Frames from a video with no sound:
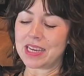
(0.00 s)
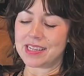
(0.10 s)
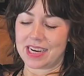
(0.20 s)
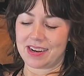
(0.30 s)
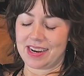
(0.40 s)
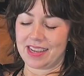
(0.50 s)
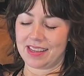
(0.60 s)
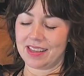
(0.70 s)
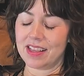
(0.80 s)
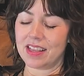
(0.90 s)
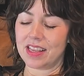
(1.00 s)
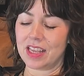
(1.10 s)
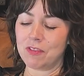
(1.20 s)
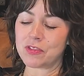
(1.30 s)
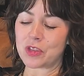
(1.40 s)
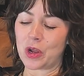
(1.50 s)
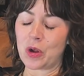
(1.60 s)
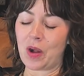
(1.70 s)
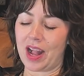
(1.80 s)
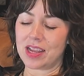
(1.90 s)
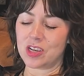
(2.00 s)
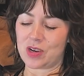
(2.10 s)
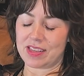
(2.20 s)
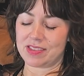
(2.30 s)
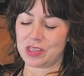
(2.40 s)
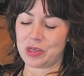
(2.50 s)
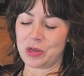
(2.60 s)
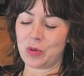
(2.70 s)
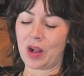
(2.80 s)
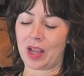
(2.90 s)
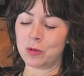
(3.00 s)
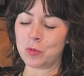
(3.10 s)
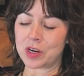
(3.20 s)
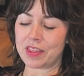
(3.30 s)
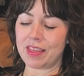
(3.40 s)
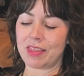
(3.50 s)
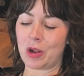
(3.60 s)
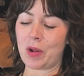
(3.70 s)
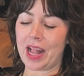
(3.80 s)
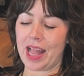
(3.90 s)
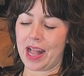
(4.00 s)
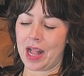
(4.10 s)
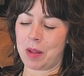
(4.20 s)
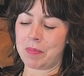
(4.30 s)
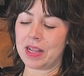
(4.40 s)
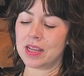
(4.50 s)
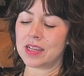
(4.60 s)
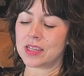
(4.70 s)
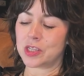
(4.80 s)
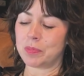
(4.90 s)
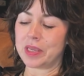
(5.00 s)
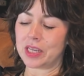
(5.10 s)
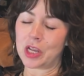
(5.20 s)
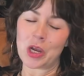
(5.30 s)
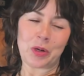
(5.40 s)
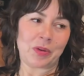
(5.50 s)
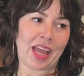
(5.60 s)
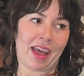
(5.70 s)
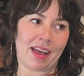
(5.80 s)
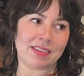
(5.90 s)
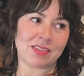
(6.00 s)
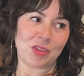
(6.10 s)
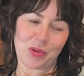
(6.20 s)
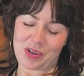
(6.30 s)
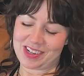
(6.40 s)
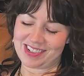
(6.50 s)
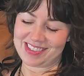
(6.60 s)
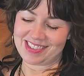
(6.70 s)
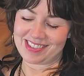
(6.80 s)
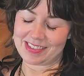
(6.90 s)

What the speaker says: daring, if so I address you, unworthy though I am, to be known as yours."